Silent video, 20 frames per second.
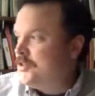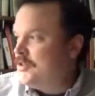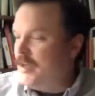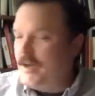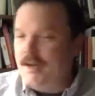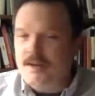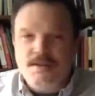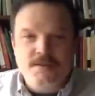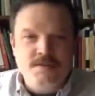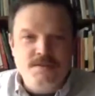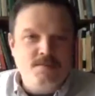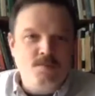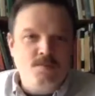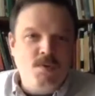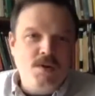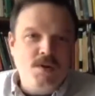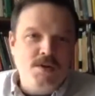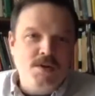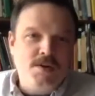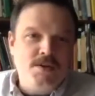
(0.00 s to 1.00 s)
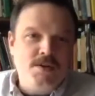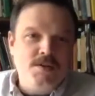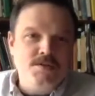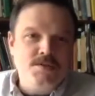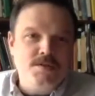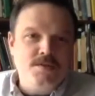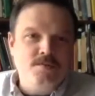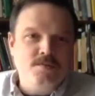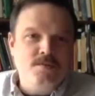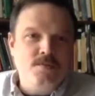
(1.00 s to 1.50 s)
set and some watercolors
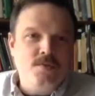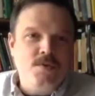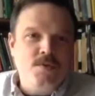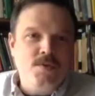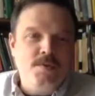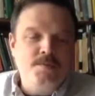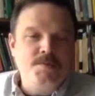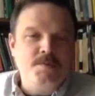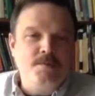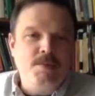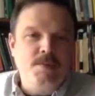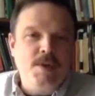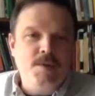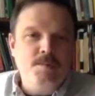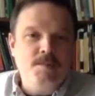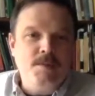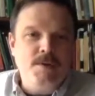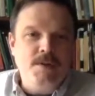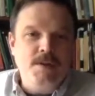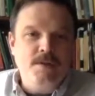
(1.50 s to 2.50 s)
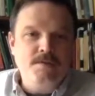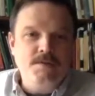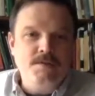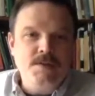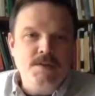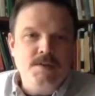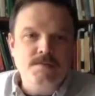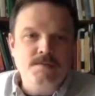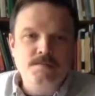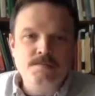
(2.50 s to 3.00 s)
and rolled up some paper, and that was
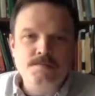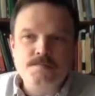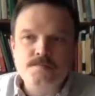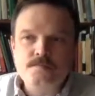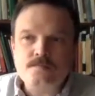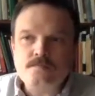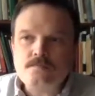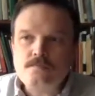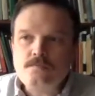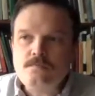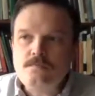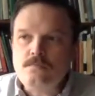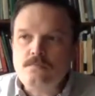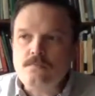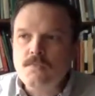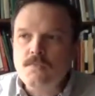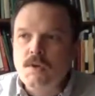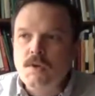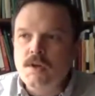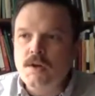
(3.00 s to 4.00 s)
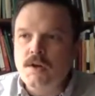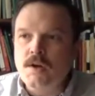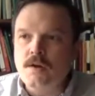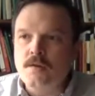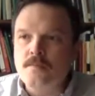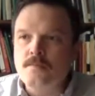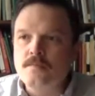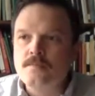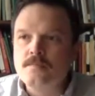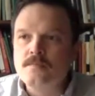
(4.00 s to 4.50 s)
it. And
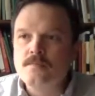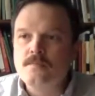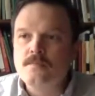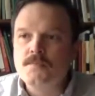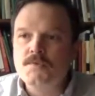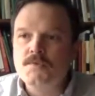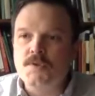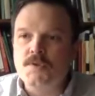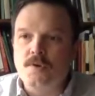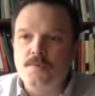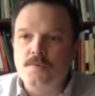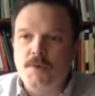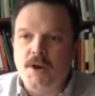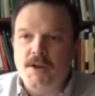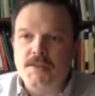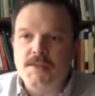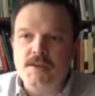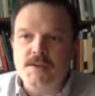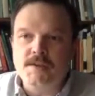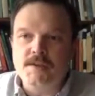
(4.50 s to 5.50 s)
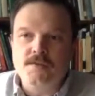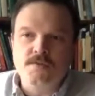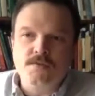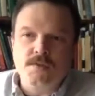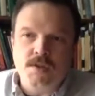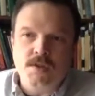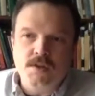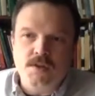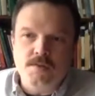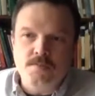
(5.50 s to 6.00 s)
um, so, but I think
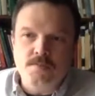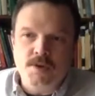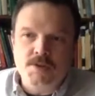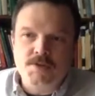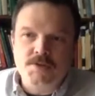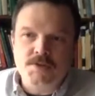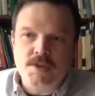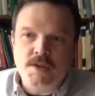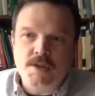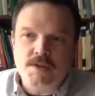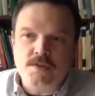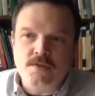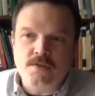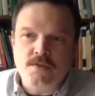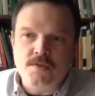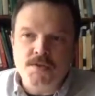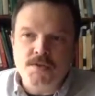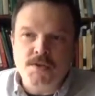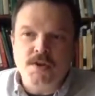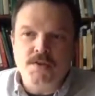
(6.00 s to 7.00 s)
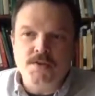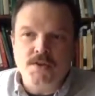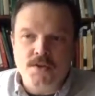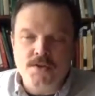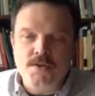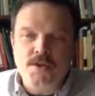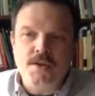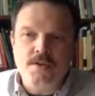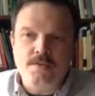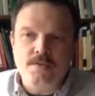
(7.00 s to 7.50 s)
much like the only the
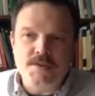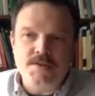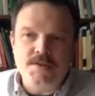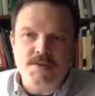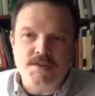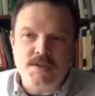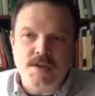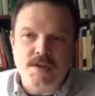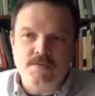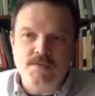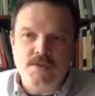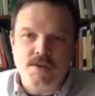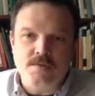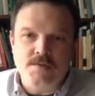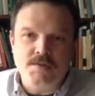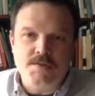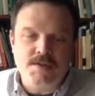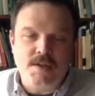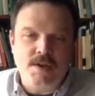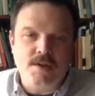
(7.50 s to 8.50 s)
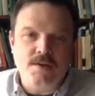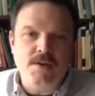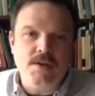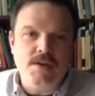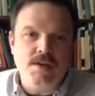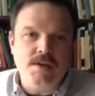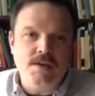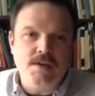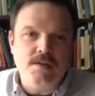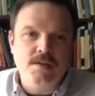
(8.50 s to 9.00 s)
only other residency I've done was
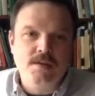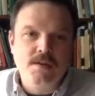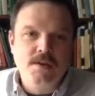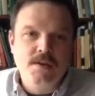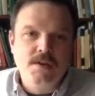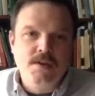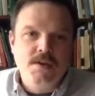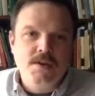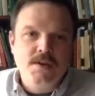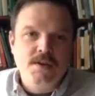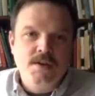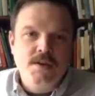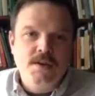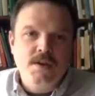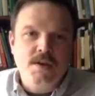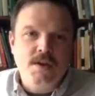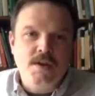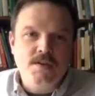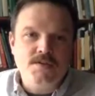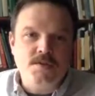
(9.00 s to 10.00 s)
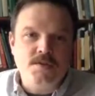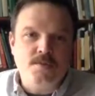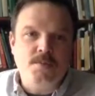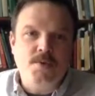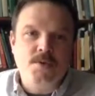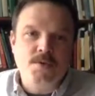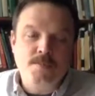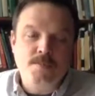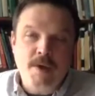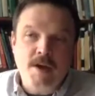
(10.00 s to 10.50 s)
Skowhegan. So
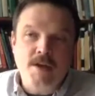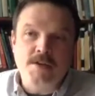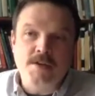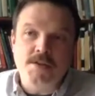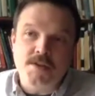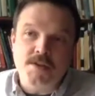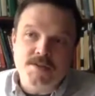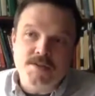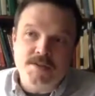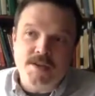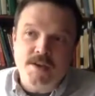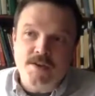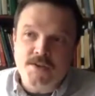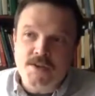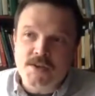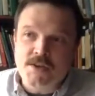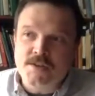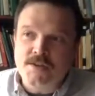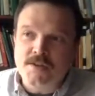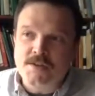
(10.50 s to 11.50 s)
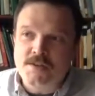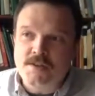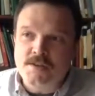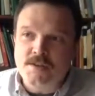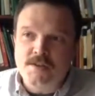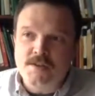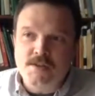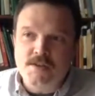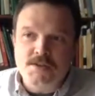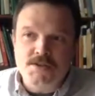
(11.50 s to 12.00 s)
both Ballinglen and Skowhegan, the thing
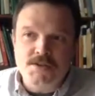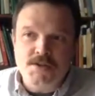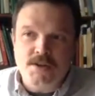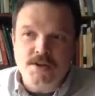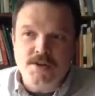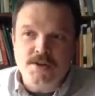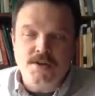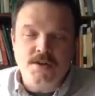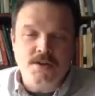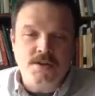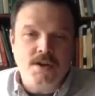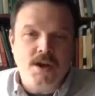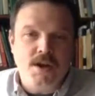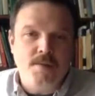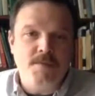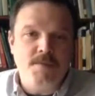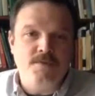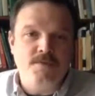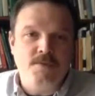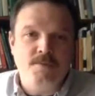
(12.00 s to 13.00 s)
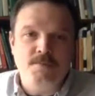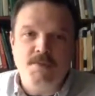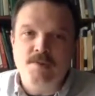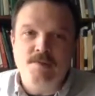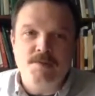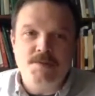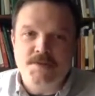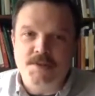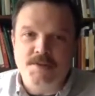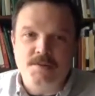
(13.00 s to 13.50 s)
that they shared in common for me
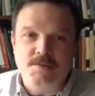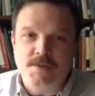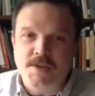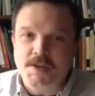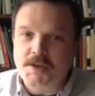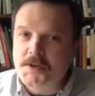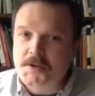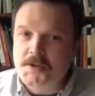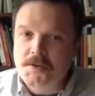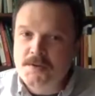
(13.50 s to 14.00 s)
was that like